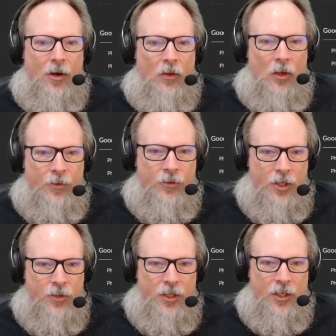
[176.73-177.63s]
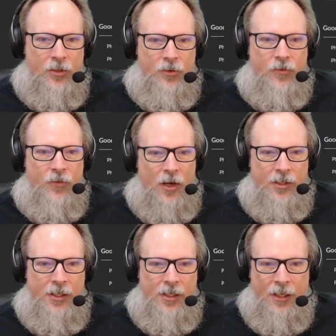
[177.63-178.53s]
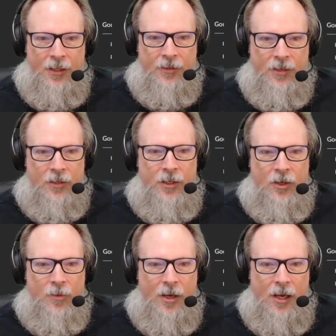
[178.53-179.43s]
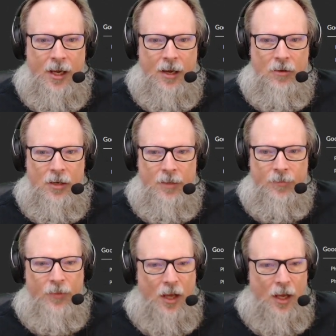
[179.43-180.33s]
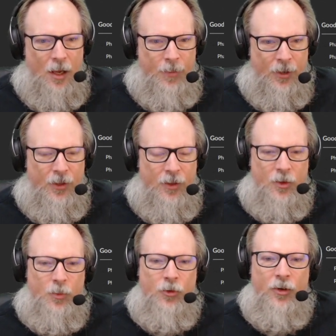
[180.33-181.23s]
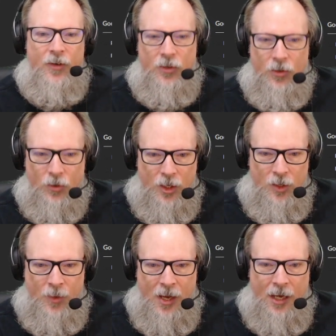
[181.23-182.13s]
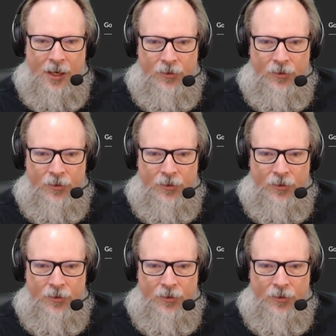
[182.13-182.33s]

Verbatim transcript: along with GOG exclusive content, and they talked here about how apparently there's a previous goodies package